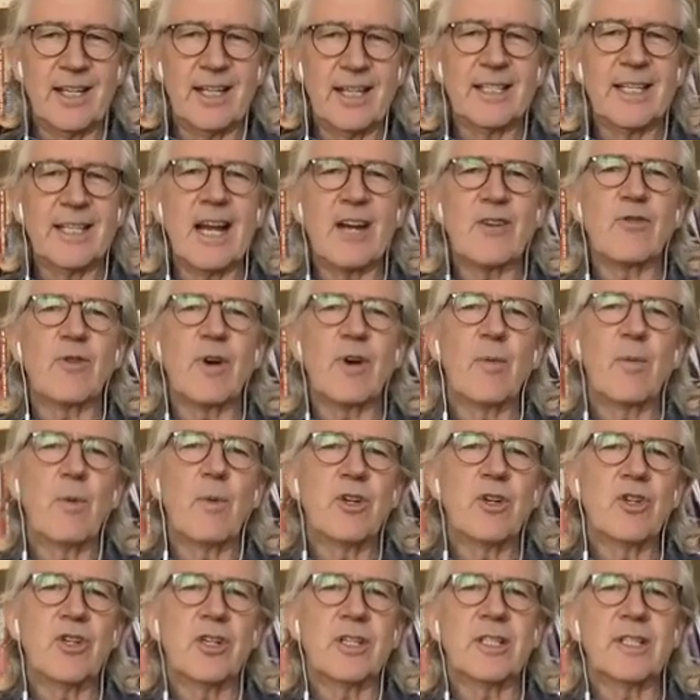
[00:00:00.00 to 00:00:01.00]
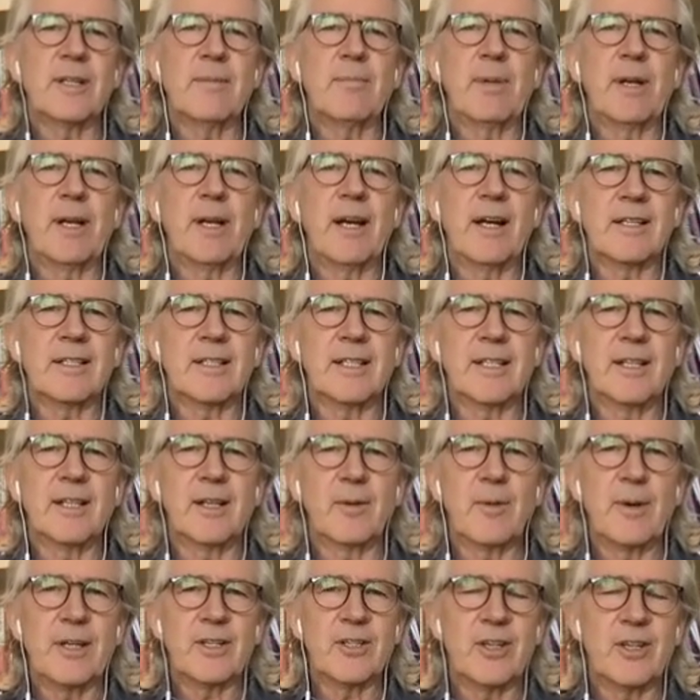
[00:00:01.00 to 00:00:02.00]
etc. We're just simply asking the
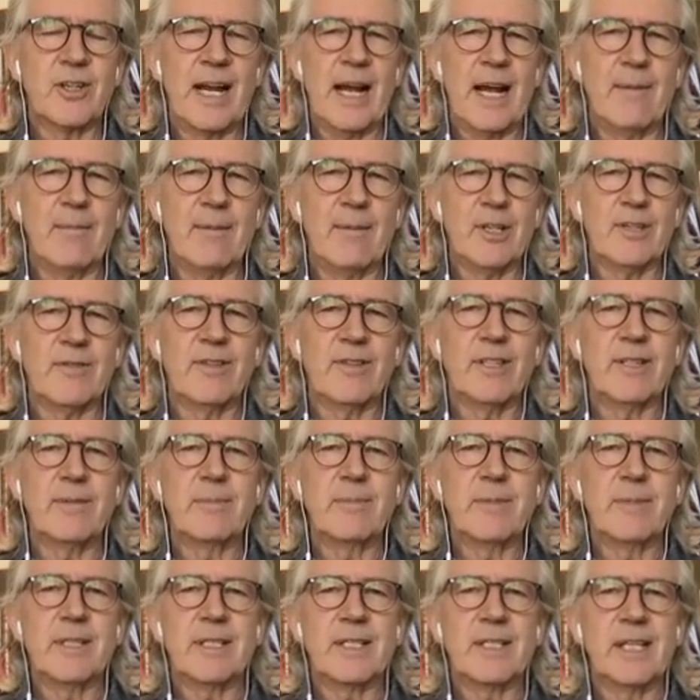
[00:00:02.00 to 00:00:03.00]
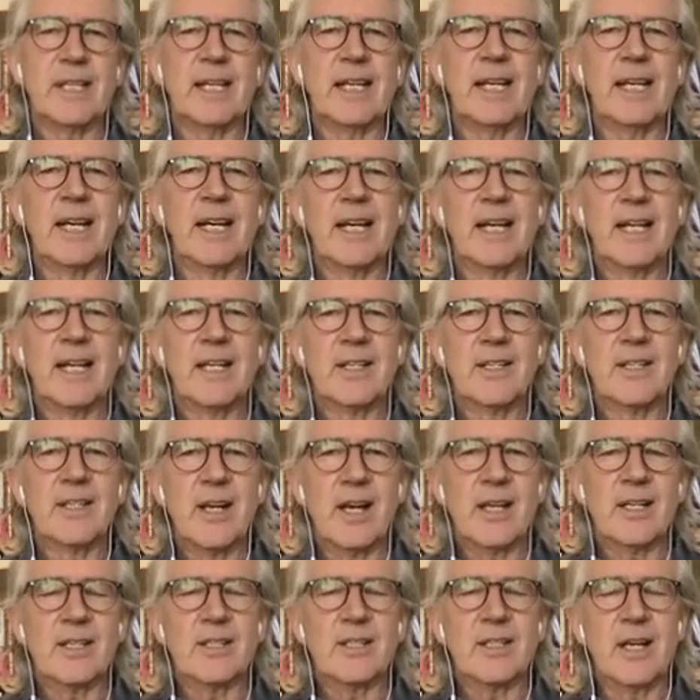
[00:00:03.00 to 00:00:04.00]
question, how much vitamin C
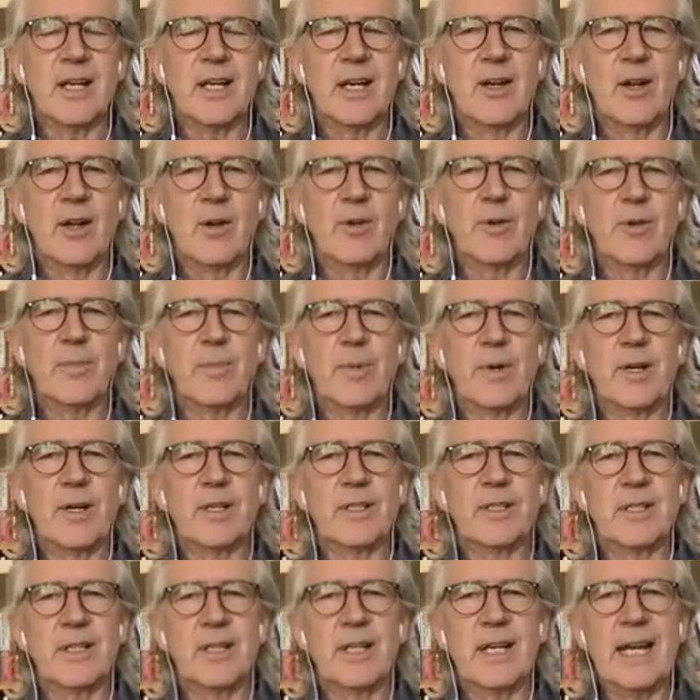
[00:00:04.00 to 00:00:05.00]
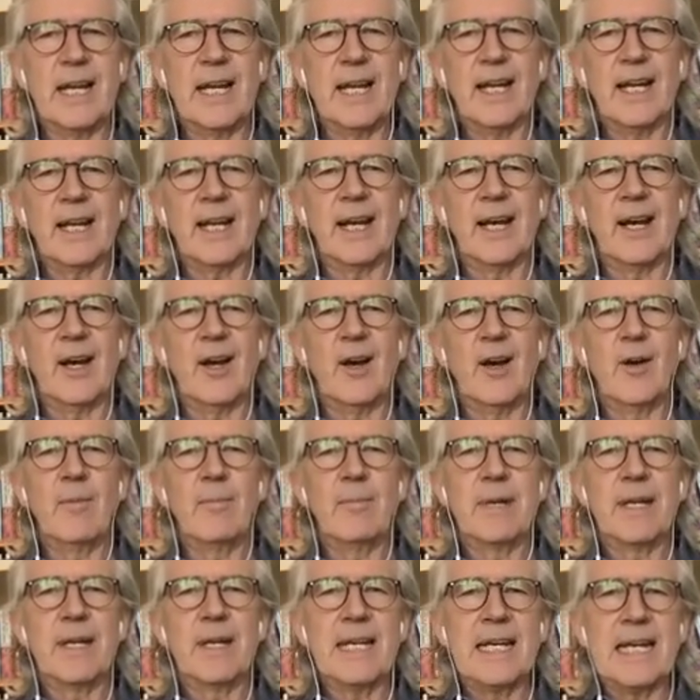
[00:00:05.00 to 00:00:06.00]
does an older person in a care
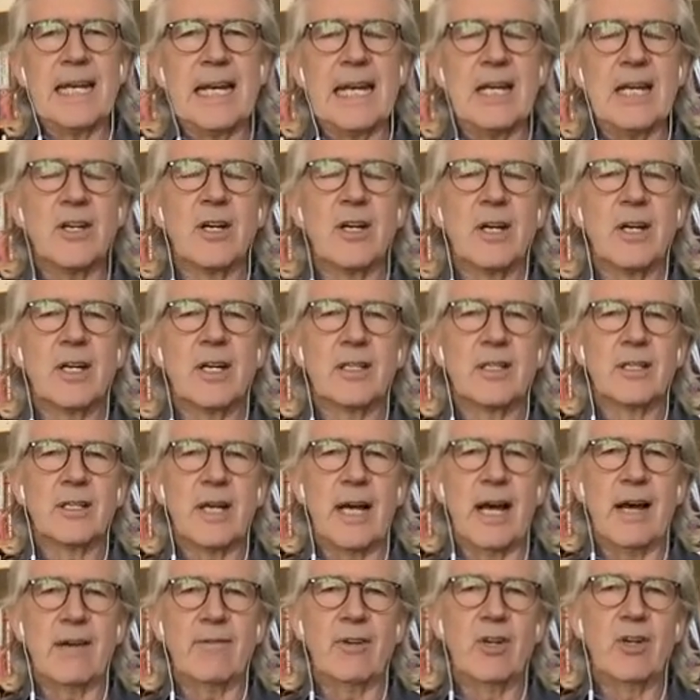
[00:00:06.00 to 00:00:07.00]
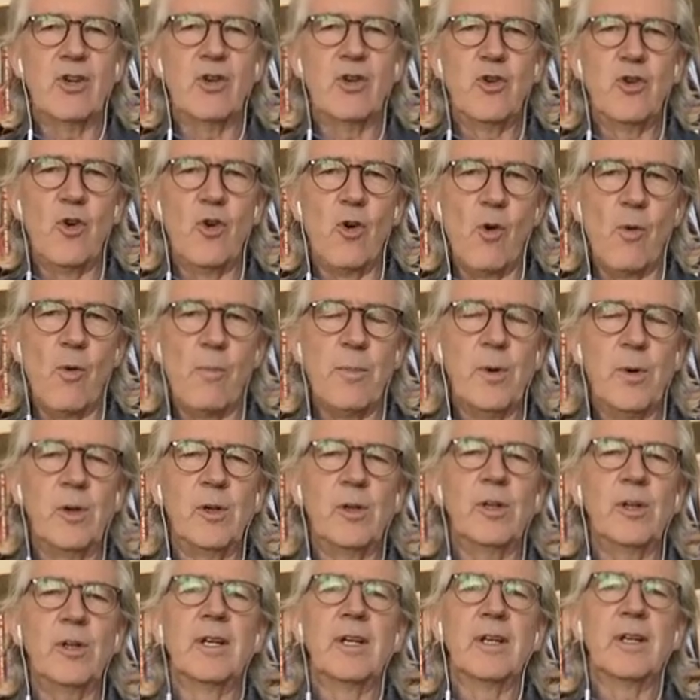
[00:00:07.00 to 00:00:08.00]
home need to have a
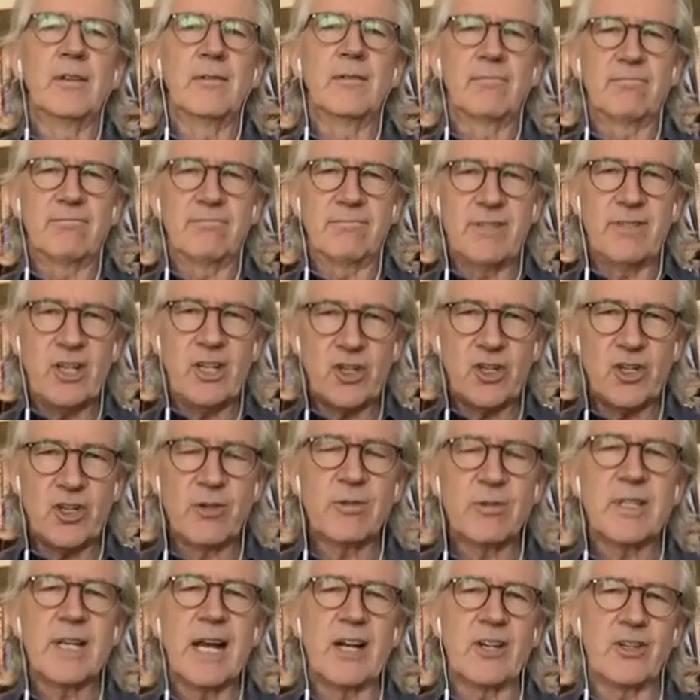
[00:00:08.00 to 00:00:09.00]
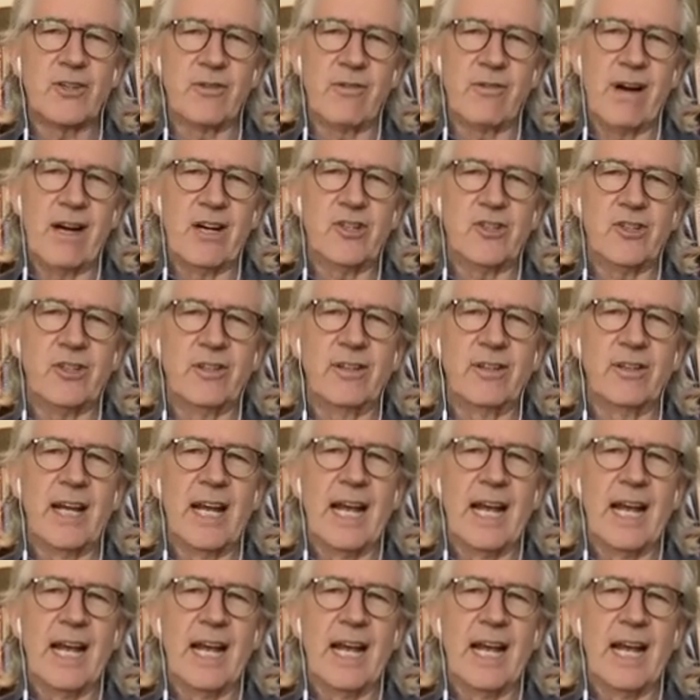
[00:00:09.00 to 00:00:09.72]
normal tissue saturation?